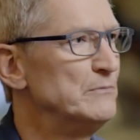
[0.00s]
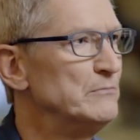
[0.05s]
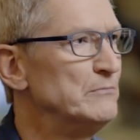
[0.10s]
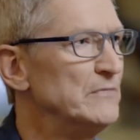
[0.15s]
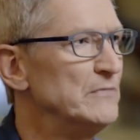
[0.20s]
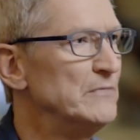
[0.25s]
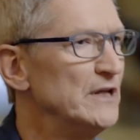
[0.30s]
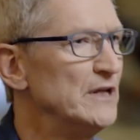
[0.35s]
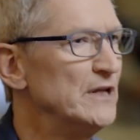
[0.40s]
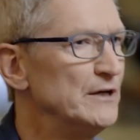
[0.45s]
I'm
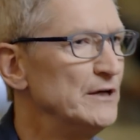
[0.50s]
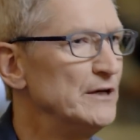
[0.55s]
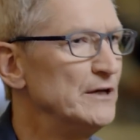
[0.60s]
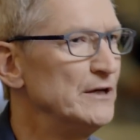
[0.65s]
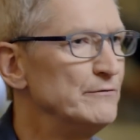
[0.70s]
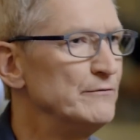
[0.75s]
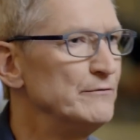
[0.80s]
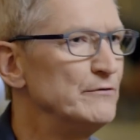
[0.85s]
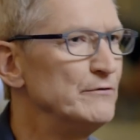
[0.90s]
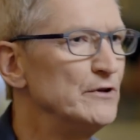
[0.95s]
sure we
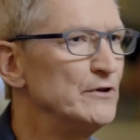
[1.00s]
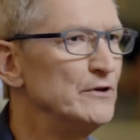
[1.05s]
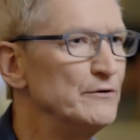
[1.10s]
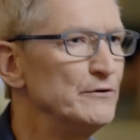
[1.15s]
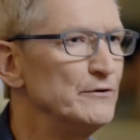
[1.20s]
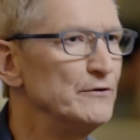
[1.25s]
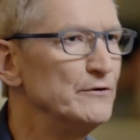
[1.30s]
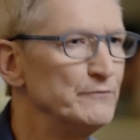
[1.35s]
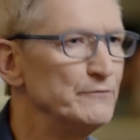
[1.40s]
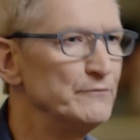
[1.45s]
can
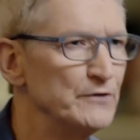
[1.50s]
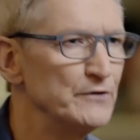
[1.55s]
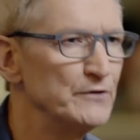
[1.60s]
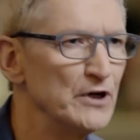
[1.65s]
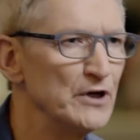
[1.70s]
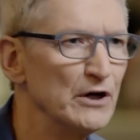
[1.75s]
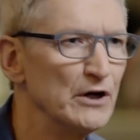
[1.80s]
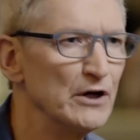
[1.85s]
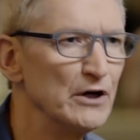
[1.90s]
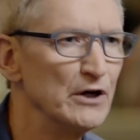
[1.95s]
fathom and um,
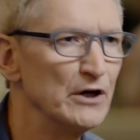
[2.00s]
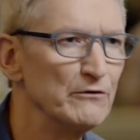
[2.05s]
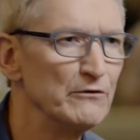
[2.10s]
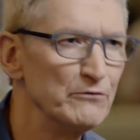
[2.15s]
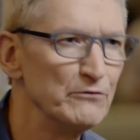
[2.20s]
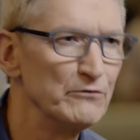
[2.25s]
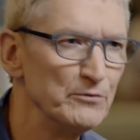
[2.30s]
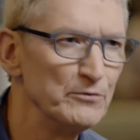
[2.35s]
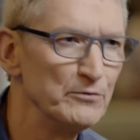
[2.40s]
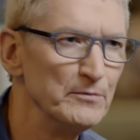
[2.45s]

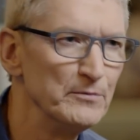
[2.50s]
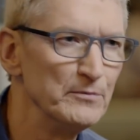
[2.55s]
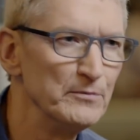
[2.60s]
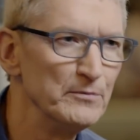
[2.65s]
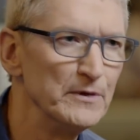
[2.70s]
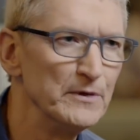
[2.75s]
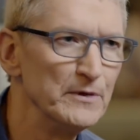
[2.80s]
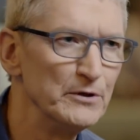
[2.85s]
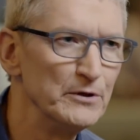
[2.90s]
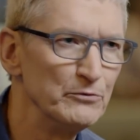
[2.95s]
theorize what
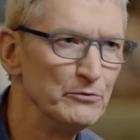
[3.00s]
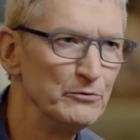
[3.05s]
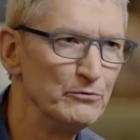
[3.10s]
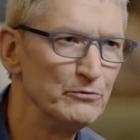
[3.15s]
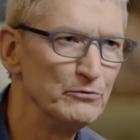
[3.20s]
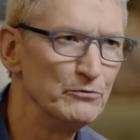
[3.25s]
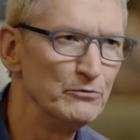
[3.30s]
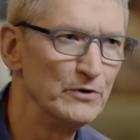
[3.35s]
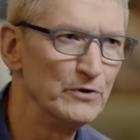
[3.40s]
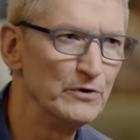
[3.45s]
it is from the
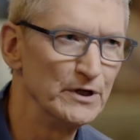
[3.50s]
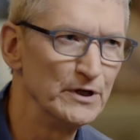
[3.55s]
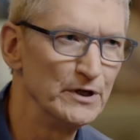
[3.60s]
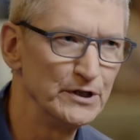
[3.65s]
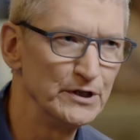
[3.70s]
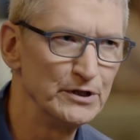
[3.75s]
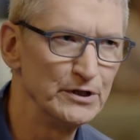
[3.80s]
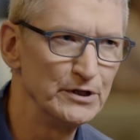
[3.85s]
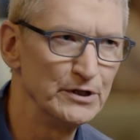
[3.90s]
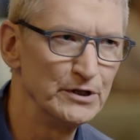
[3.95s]
news
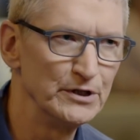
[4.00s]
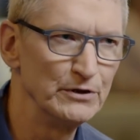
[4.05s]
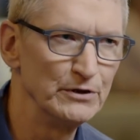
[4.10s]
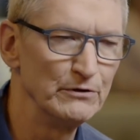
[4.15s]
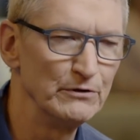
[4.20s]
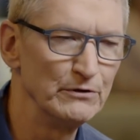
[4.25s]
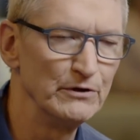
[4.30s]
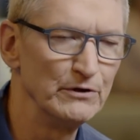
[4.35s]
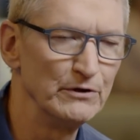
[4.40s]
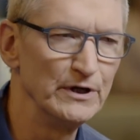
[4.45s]
that
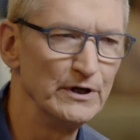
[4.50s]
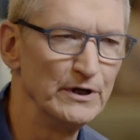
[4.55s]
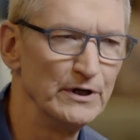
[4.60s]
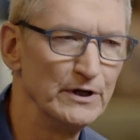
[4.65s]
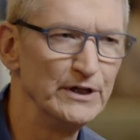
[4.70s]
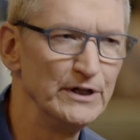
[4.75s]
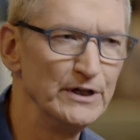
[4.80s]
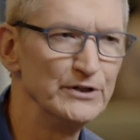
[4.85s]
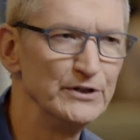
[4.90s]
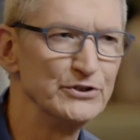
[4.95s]
they know
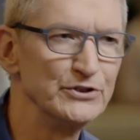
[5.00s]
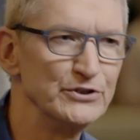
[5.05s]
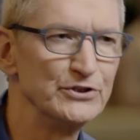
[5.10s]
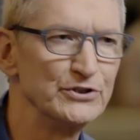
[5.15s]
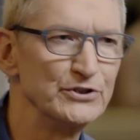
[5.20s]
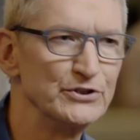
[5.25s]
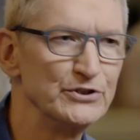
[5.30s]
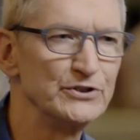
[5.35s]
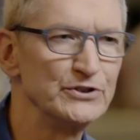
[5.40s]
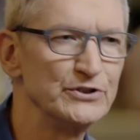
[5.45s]
government
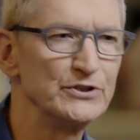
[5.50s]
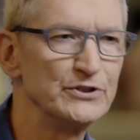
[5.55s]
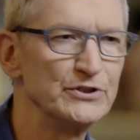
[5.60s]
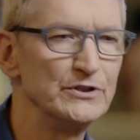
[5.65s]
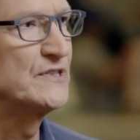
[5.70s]
regulation